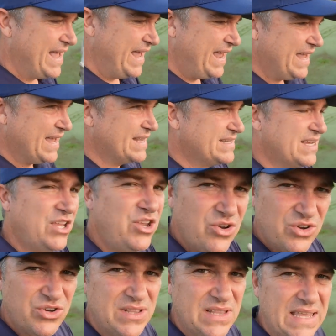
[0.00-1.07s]
And
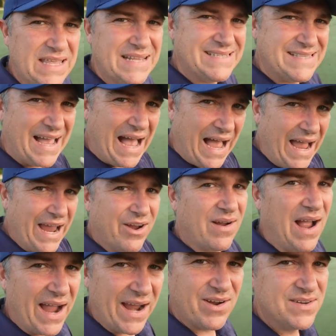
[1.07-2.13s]
usually it's the higher
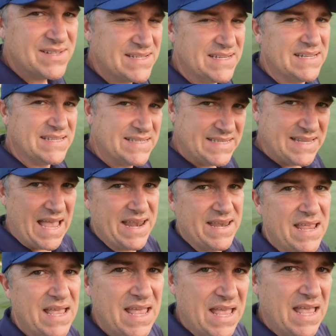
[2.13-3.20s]
irons in a set
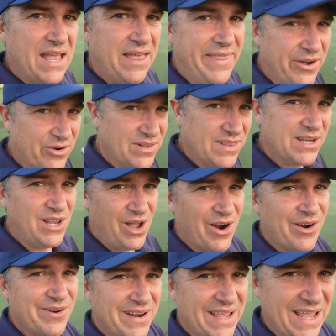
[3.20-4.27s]
that are a little
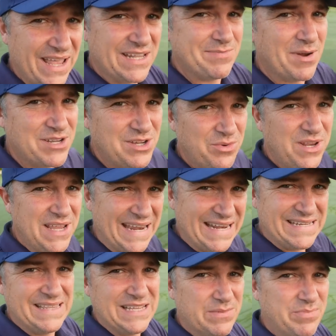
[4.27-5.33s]
harder to hit, especially when you get
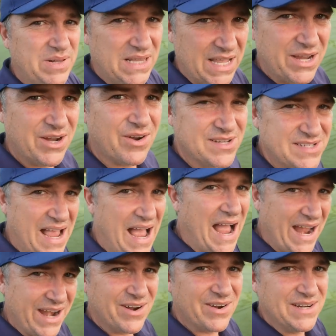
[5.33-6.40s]
into these players'
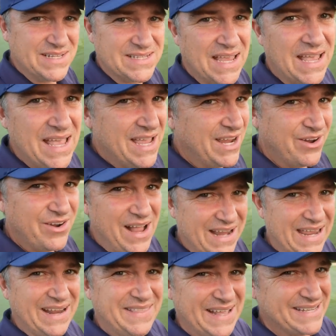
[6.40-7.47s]
irons. You're not
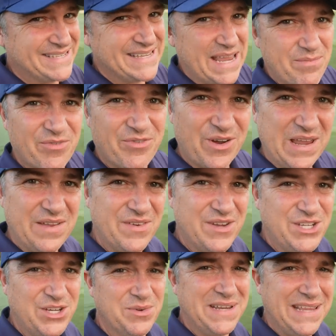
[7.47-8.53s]
getting that same
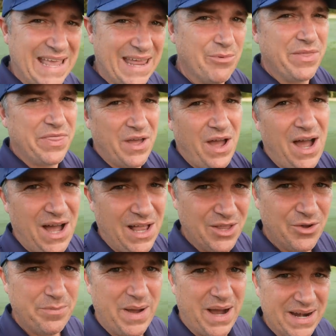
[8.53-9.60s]
forgiveness you would get with the
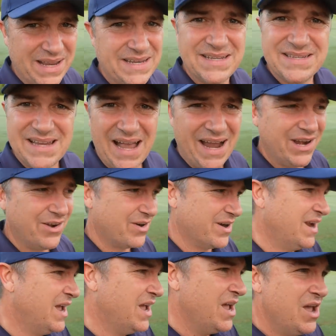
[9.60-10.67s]
hollow body design or
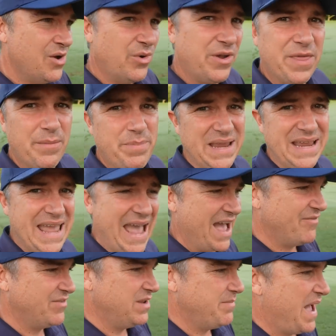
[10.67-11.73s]
with a big
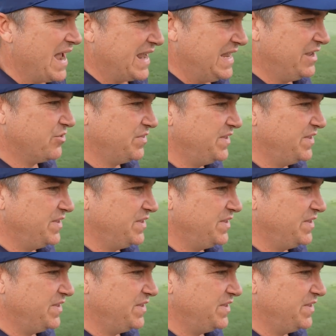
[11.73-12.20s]
cavity back either.